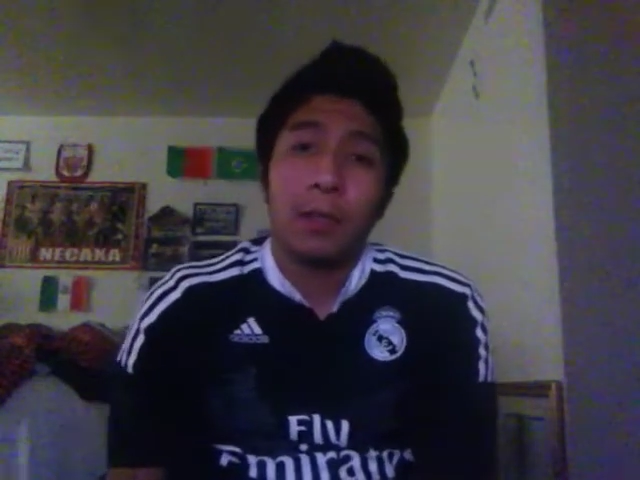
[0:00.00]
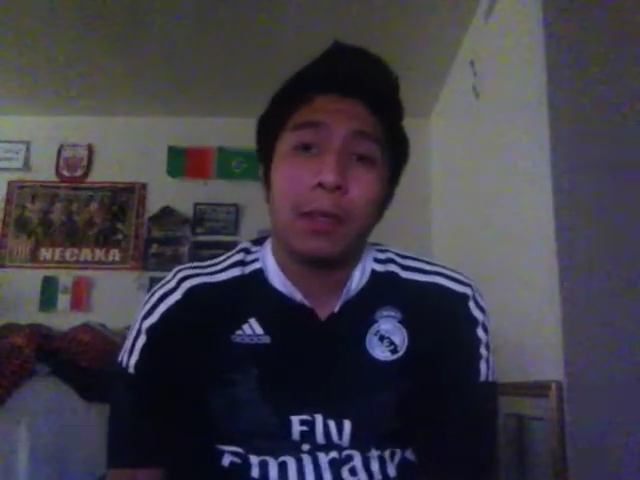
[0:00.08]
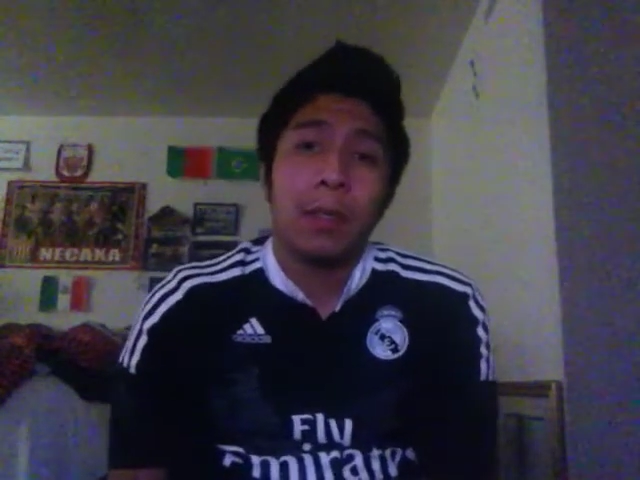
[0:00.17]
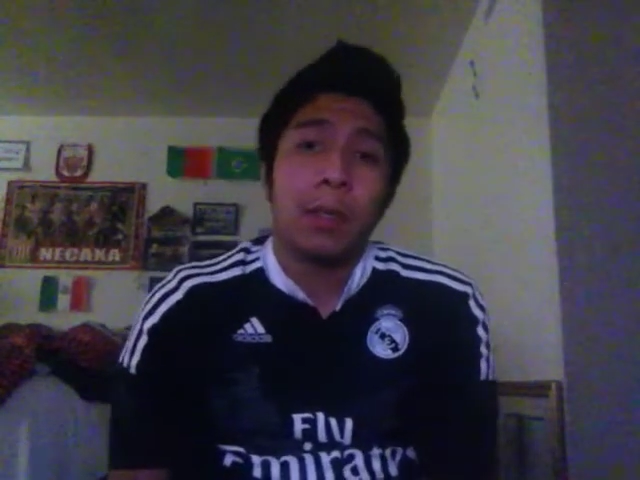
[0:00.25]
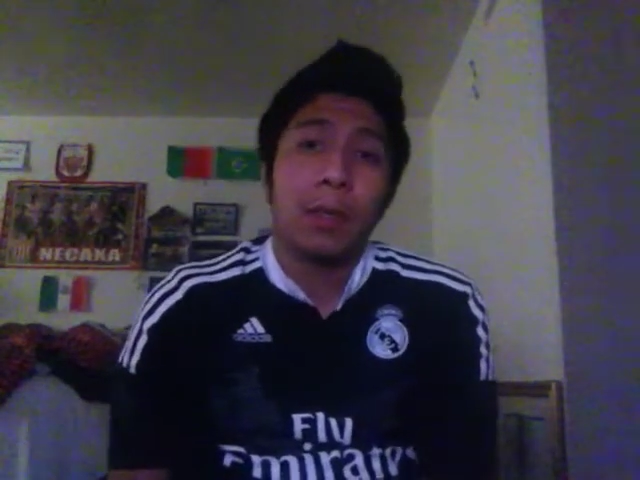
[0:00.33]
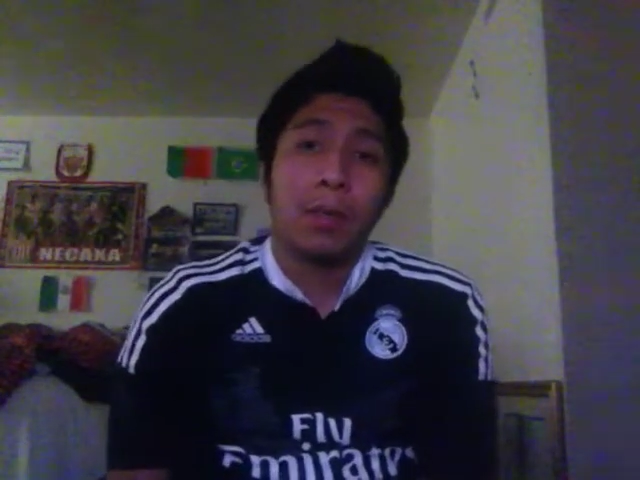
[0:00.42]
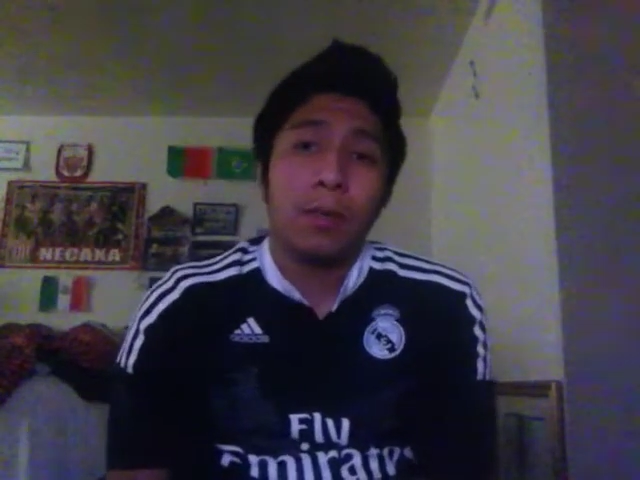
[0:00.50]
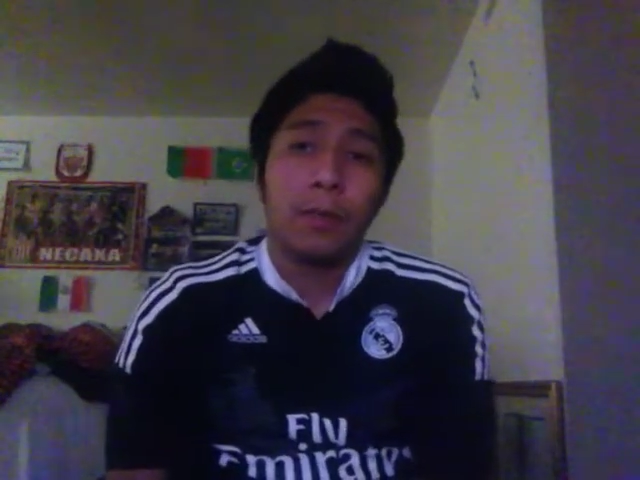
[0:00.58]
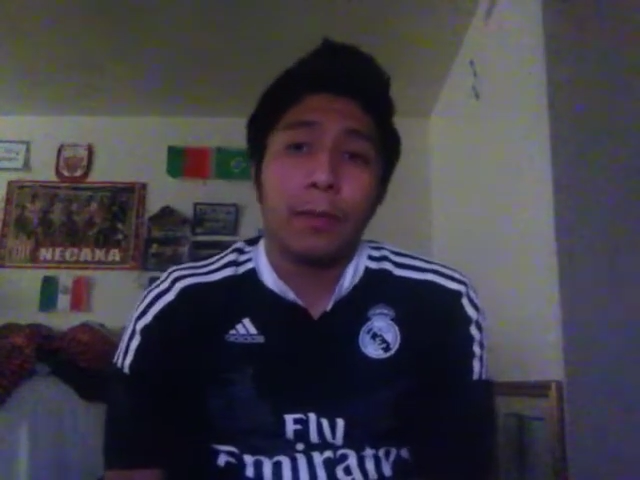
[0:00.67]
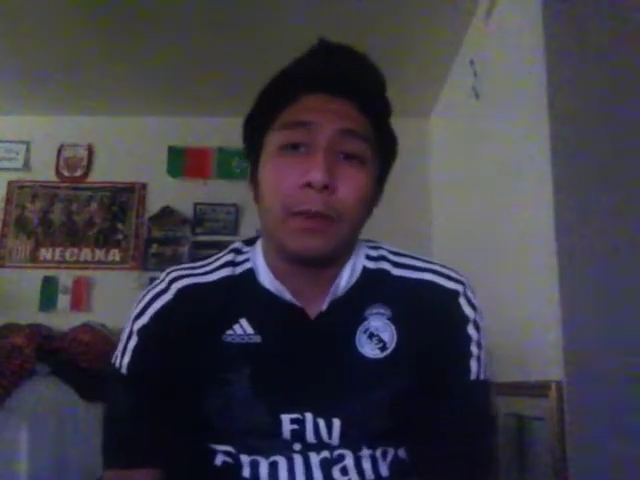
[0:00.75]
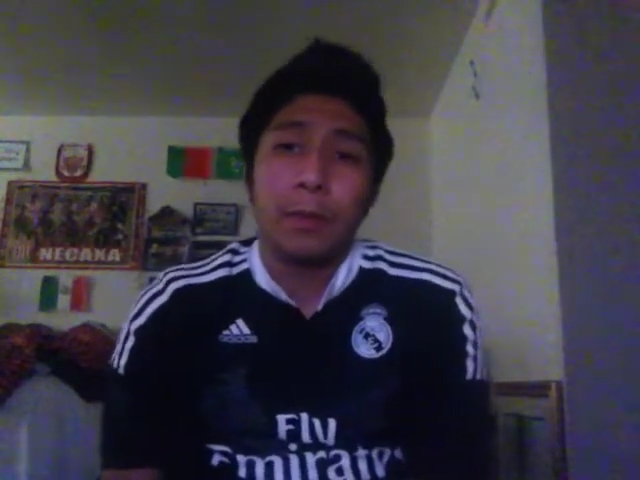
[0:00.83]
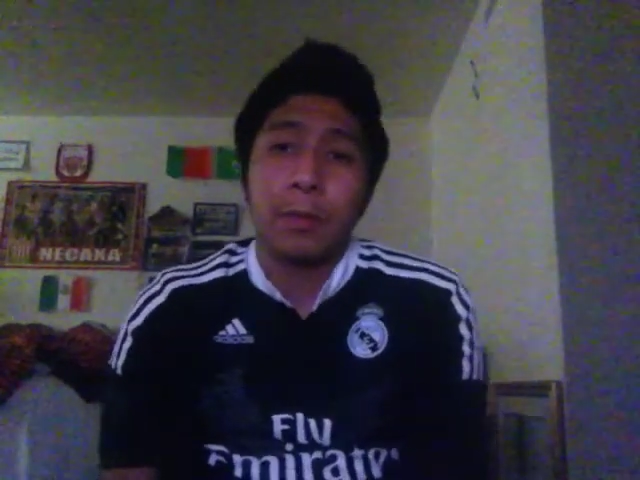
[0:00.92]
a goal
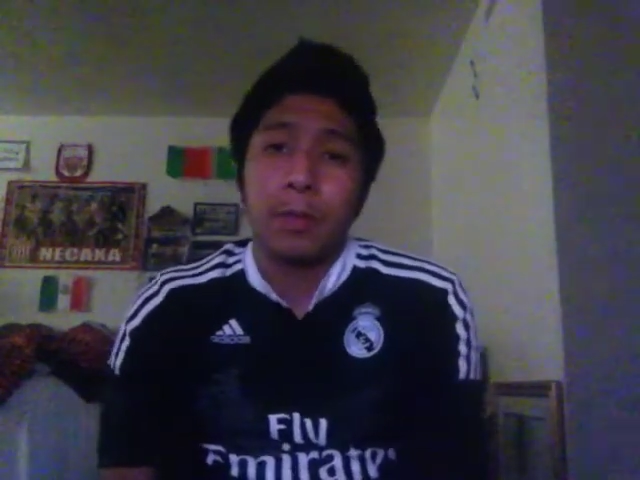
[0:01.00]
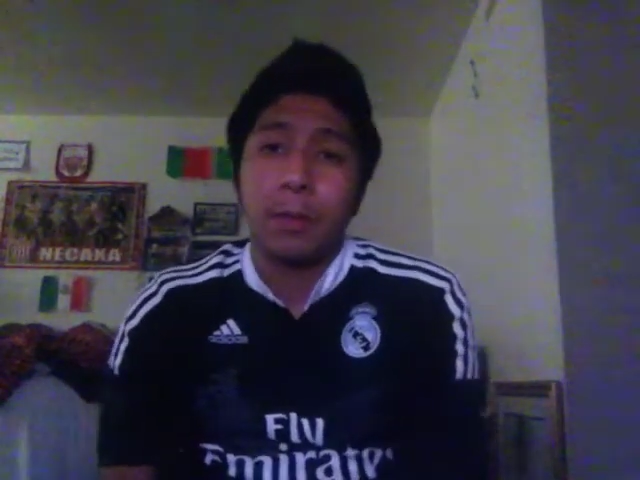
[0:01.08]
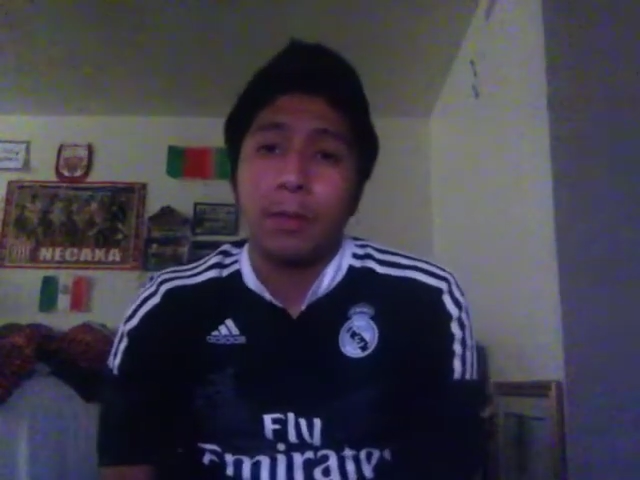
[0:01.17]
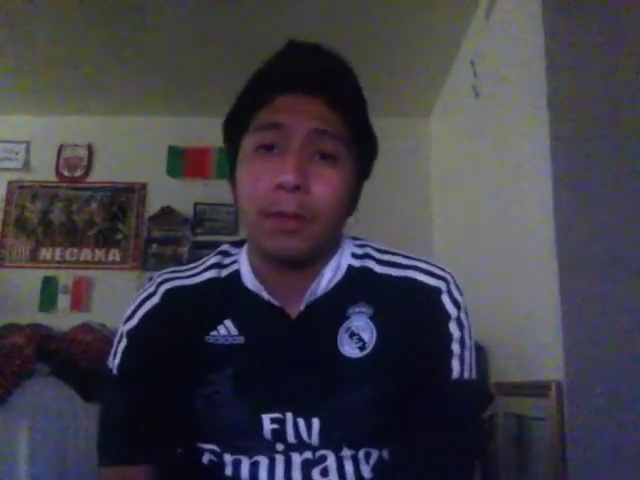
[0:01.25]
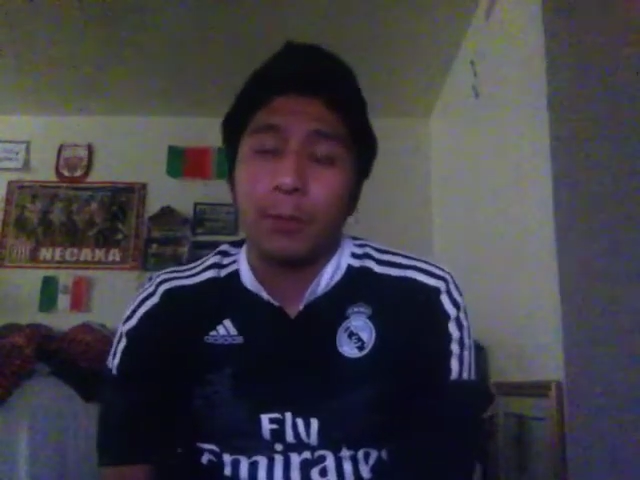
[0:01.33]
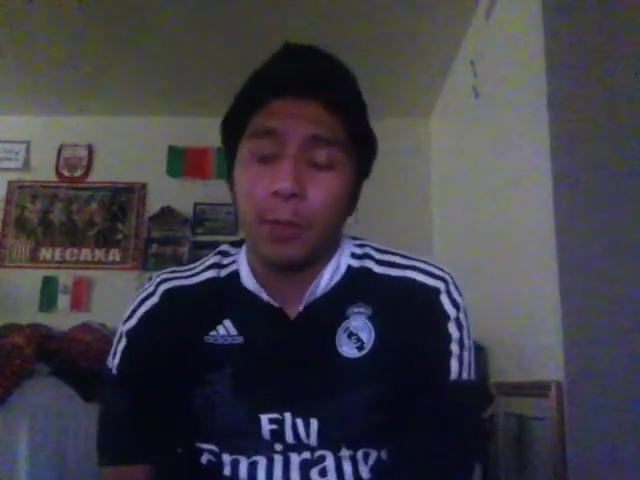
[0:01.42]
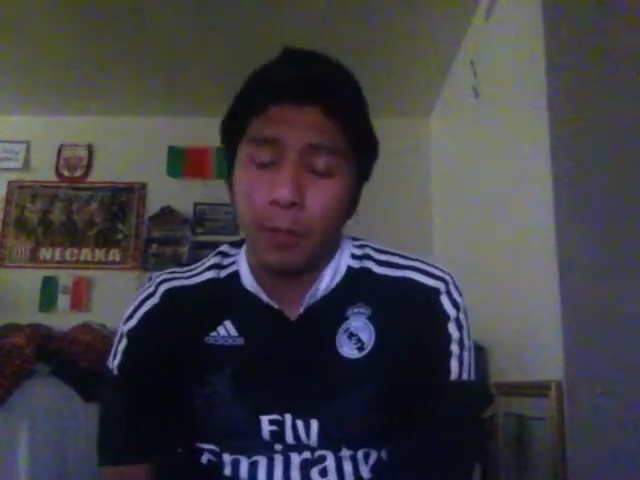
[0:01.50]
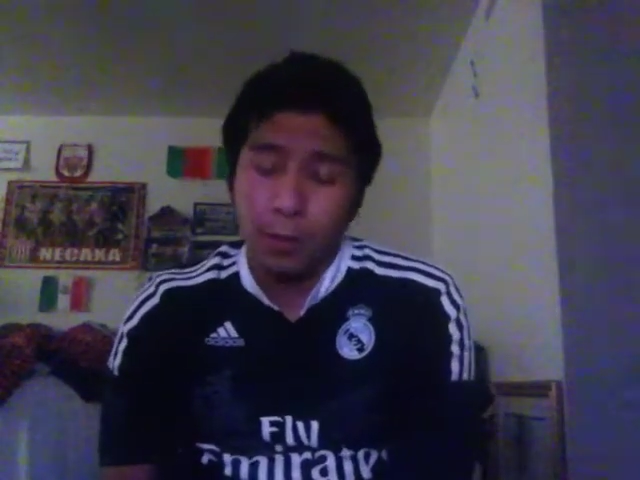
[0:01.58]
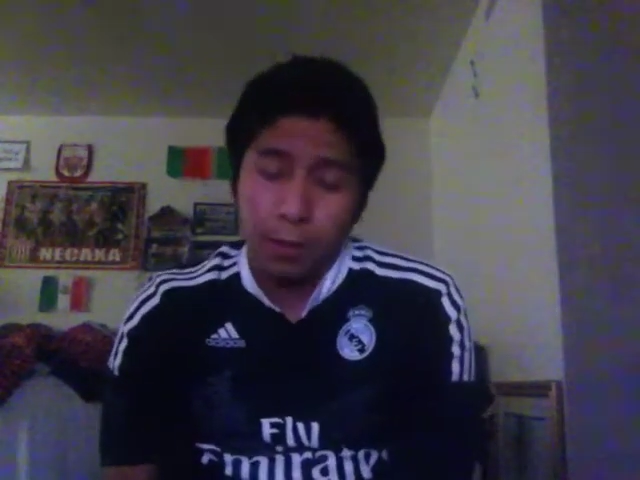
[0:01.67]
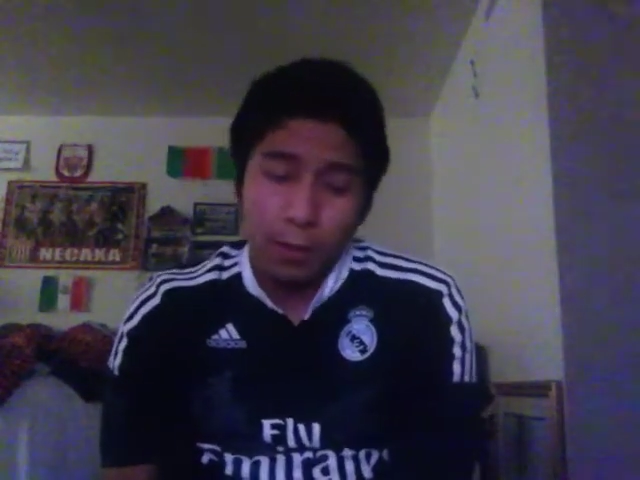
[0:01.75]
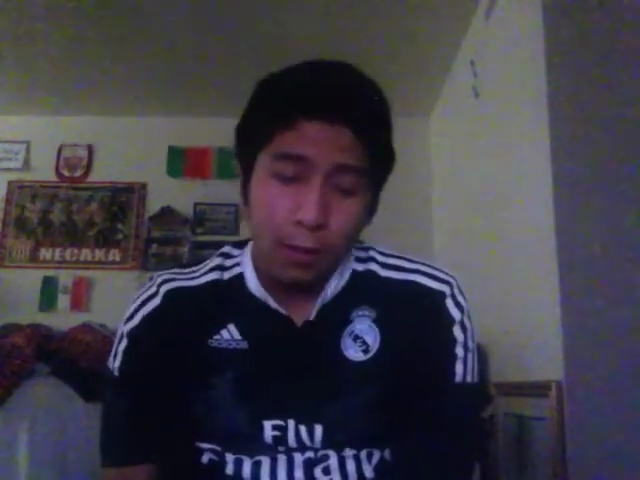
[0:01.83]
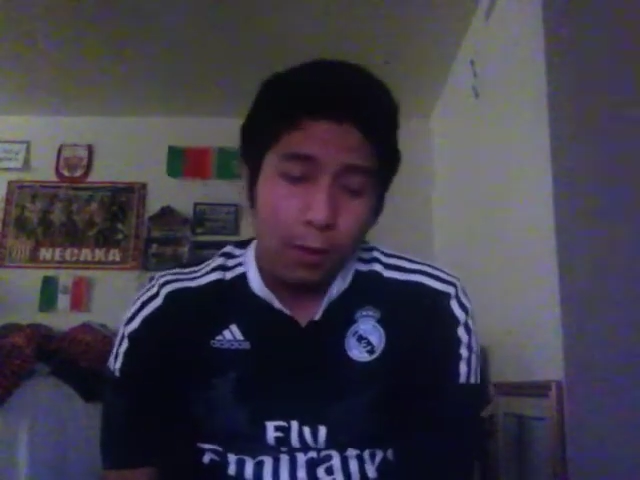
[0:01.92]
for himself as well,